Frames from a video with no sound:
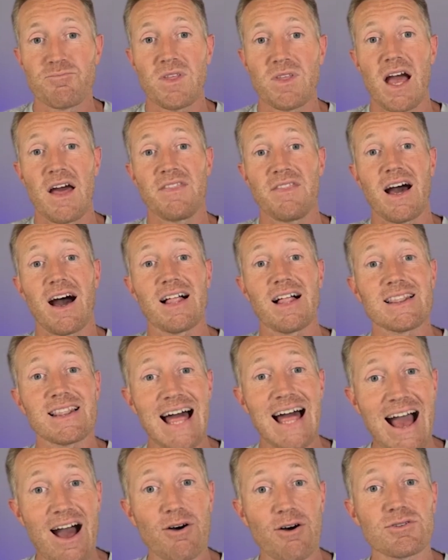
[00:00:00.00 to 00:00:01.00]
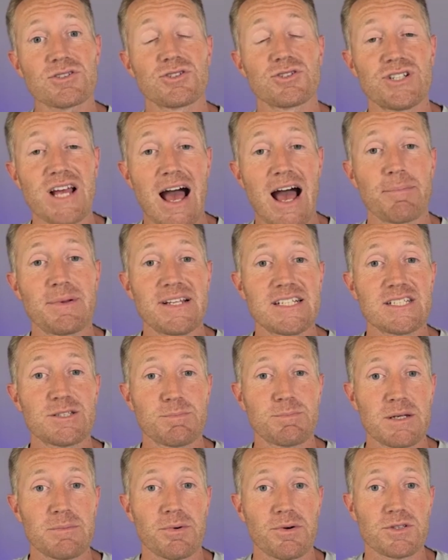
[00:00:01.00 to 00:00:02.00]
and allows Japanese
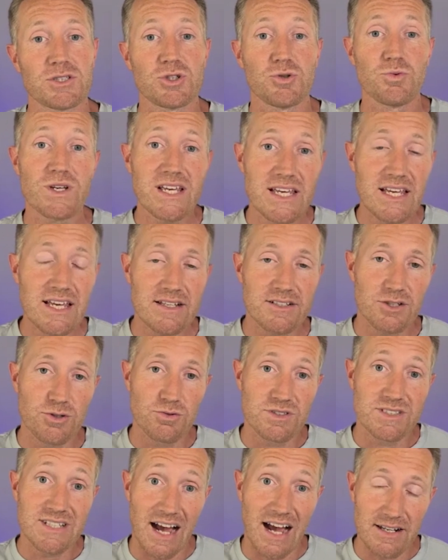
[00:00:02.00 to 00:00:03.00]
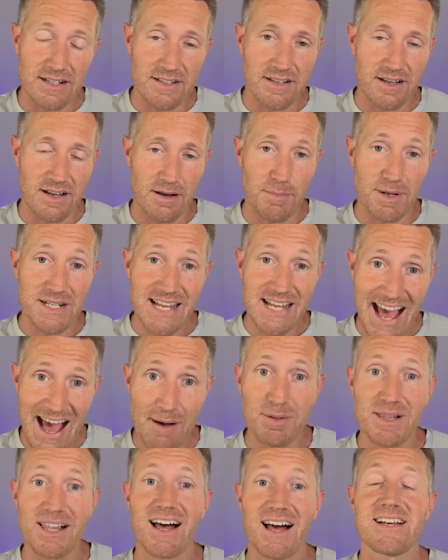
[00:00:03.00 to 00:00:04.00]
people to to di- uh,
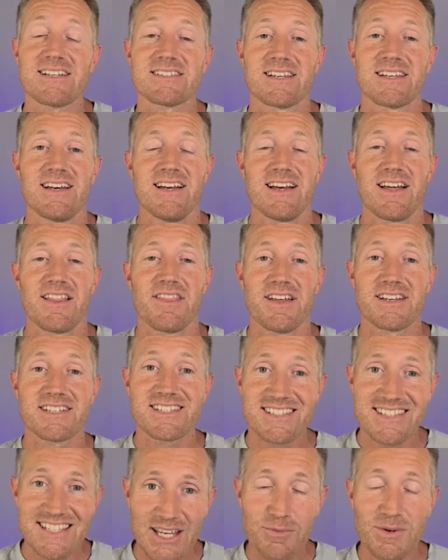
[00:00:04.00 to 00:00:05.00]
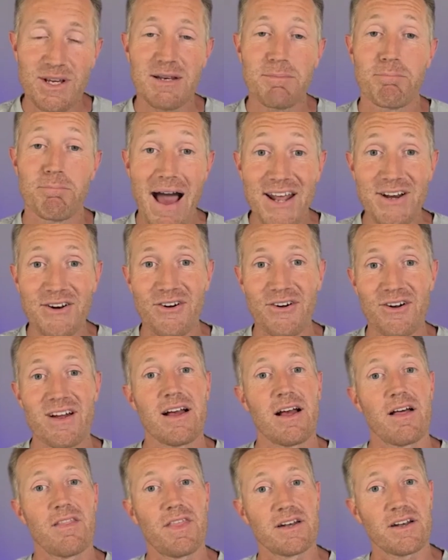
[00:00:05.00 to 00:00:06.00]
metabolize the seaweed better
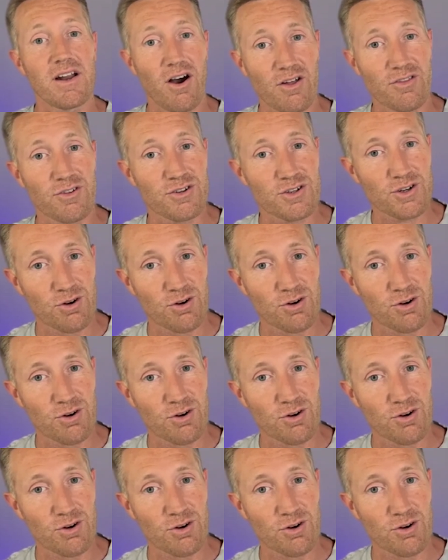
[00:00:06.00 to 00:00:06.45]
than other mm-hmm.